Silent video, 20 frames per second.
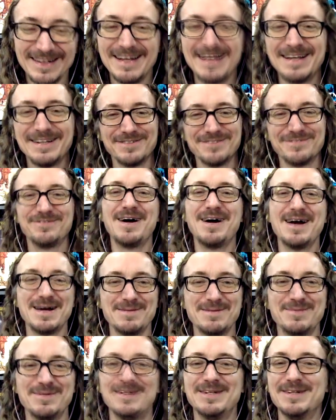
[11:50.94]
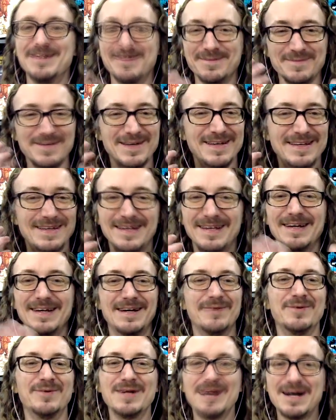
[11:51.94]
not like you're fired, but you know,
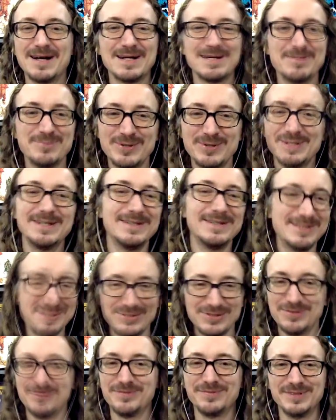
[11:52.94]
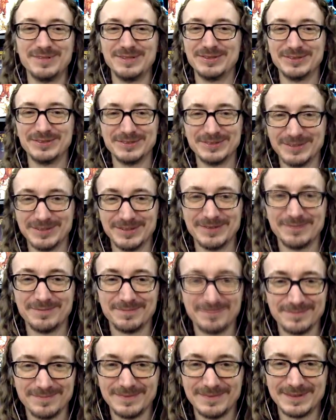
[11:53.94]
uh, we're not going to put in these new features that you're
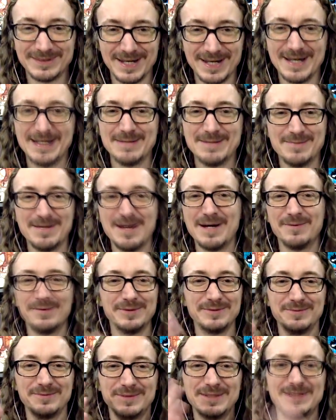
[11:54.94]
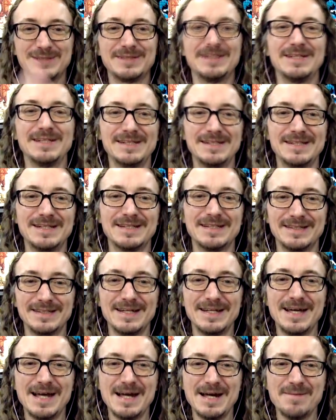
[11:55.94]
excited about. We, we just need to get the
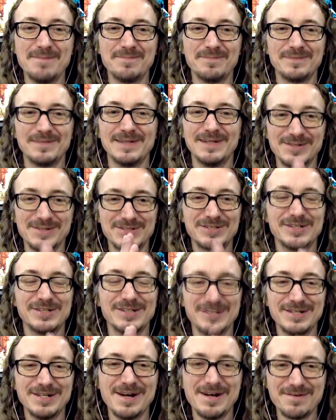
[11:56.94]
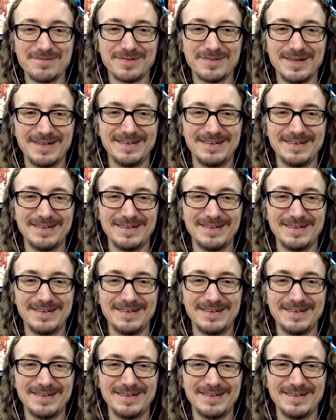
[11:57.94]
game. You know, it's good enough.